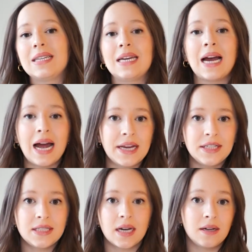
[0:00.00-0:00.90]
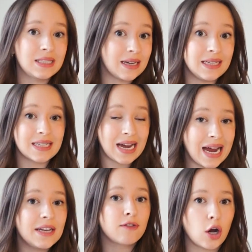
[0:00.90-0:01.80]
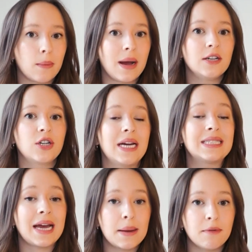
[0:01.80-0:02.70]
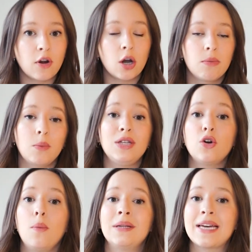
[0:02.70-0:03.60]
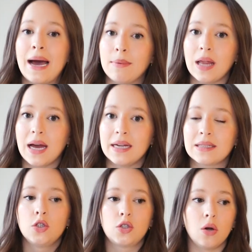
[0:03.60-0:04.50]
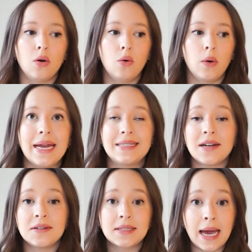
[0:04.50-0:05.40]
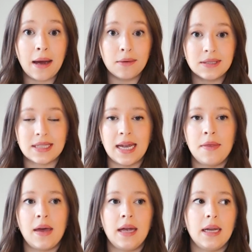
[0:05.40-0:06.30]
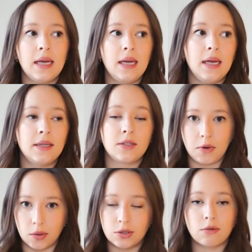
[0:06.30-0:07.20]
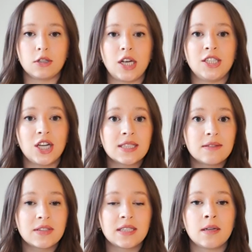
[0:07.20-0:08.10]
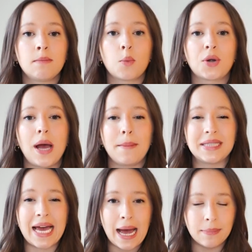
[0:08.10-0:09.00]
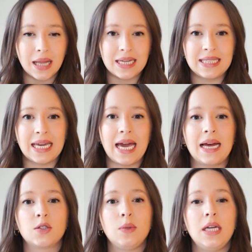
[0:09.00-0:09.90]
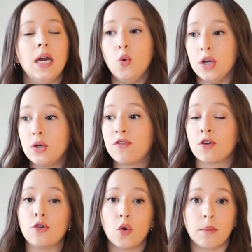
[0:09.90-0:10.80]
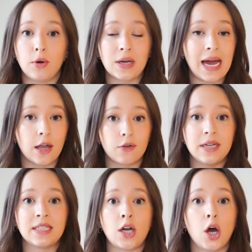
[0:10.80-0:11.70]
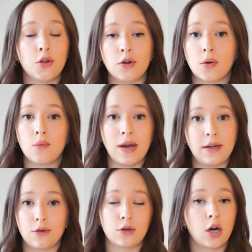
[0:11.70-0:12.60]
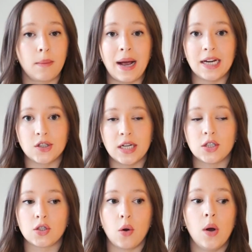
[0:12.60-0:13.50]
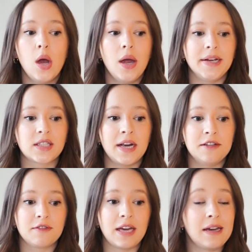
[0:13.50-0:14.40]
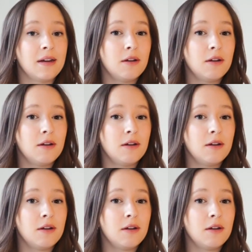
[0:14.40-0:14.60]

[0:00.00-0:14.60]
it's a kind of carbohydrate, a type of carb that we don't metabolize. So it does count in that it goes through our digestive system, but we're not metabolizing it as we would for normal calories and other regular carbohydrates. So it's kind of like